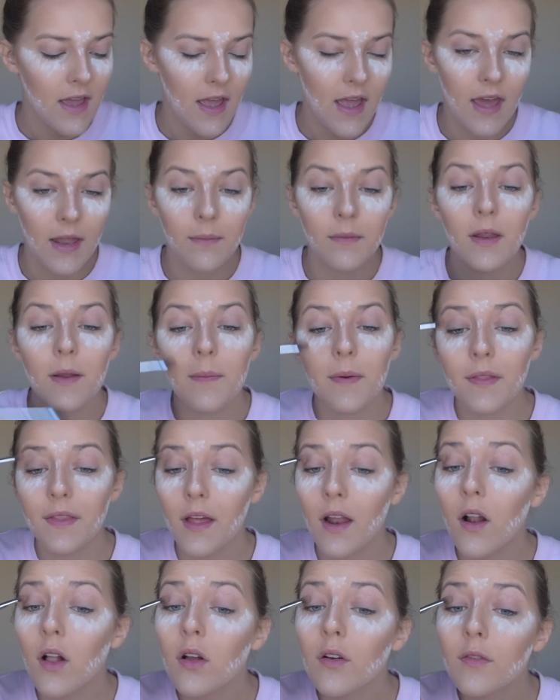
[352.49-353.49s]
and I'm gonna put
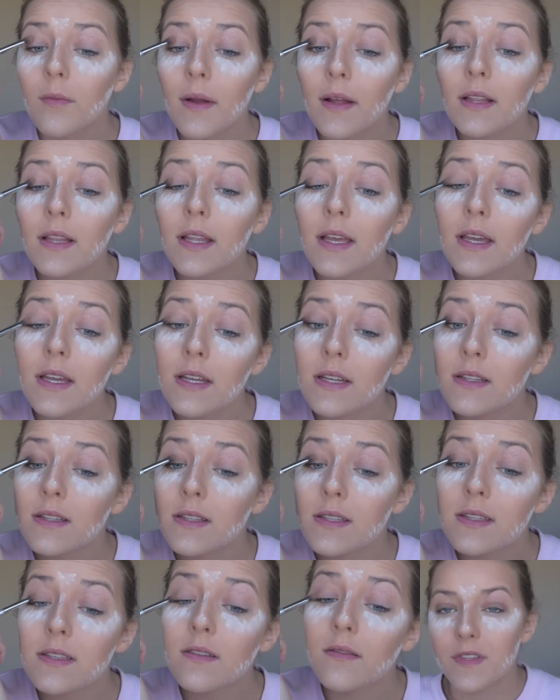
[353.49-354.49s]
that all over my lids.